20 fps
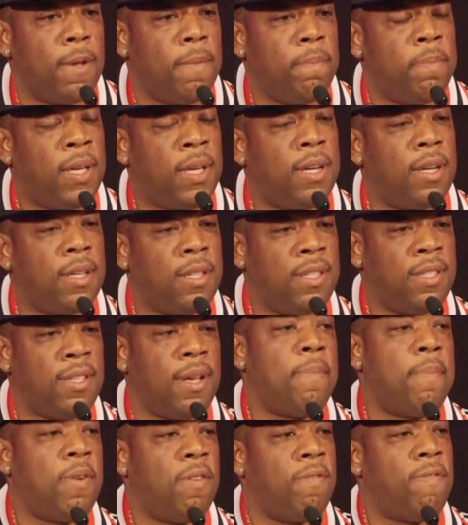Because
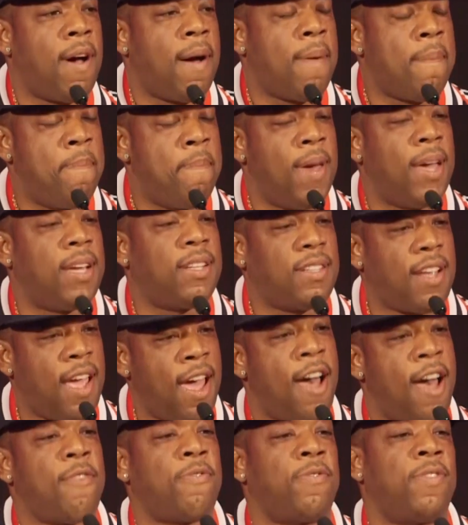some of our best
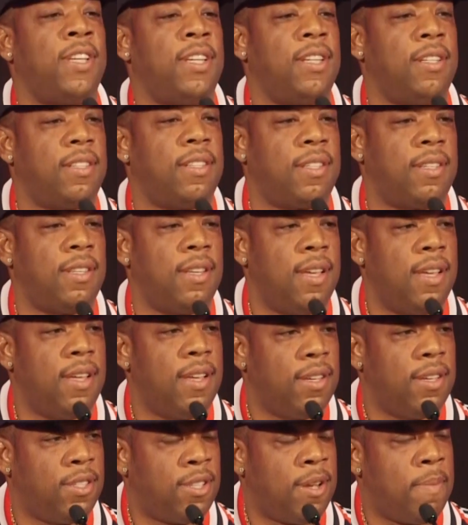athletes,
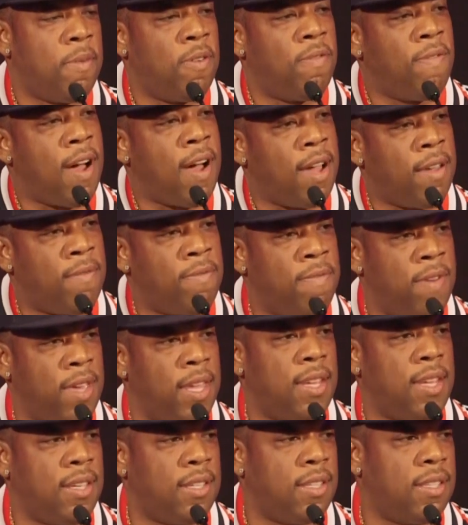some of our
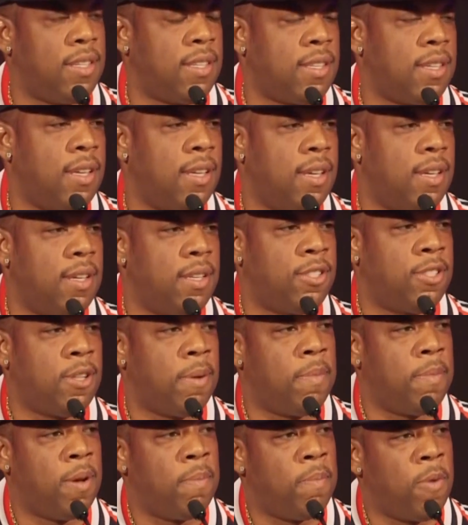inventors,
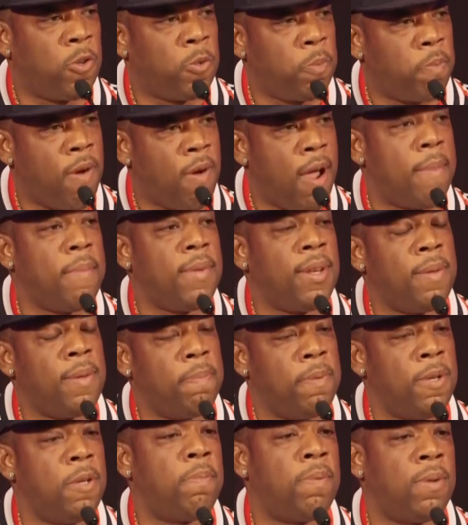some of the most prominent
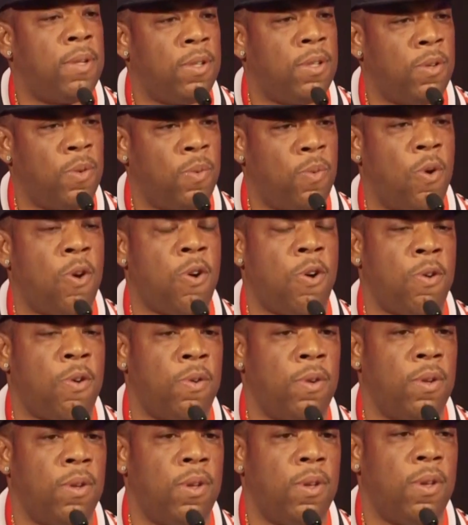people in the world
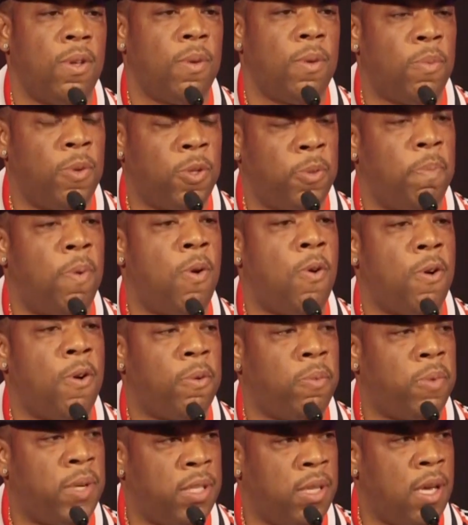was
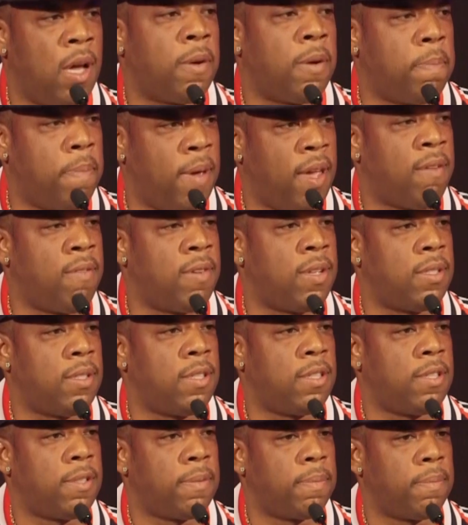born with young
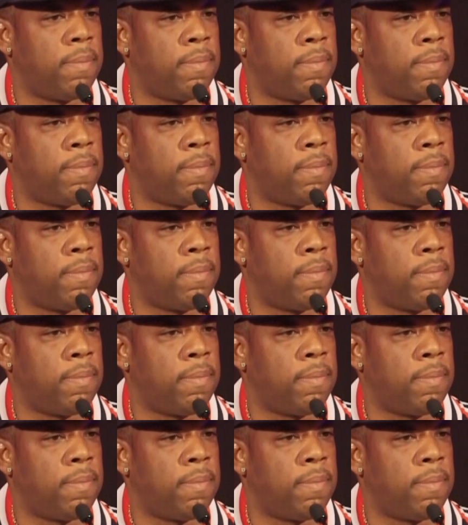parents,